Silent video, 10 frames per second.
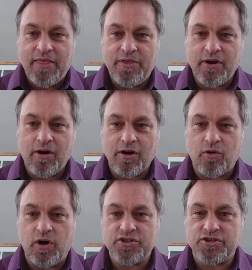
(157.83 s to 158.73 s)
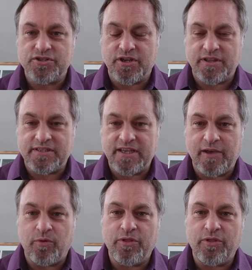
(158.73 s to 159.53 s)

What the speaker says: there are questions on the table.